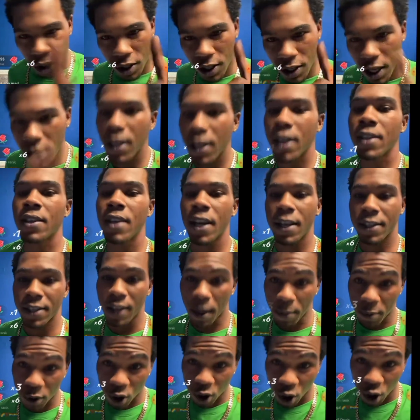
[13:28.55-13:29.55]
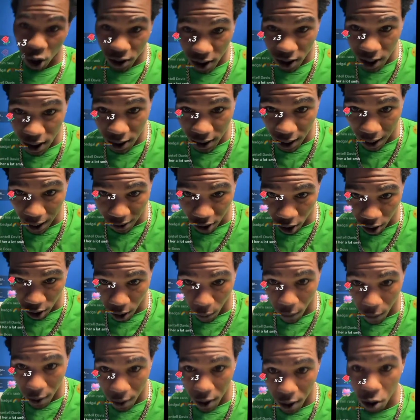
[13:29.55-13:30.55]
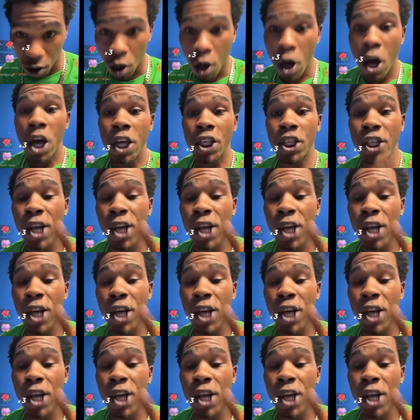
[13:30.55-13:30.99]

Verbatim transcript: I just get a text. I'm just see text just a while ago.